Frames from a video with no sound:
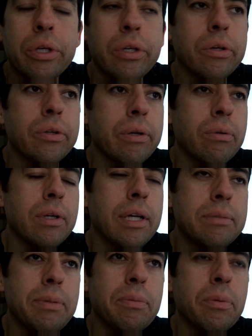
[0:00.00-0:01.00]
they were
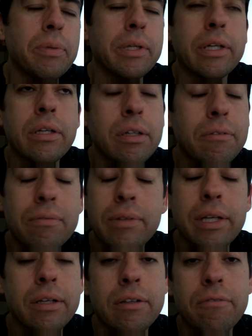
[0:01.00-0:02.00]
nice people, but they could
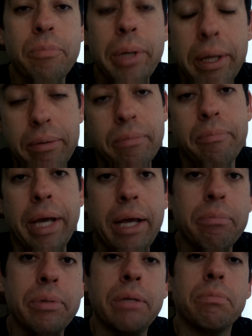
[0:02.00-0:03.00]
have been
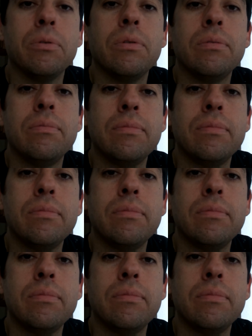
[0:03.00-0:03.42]
bad people.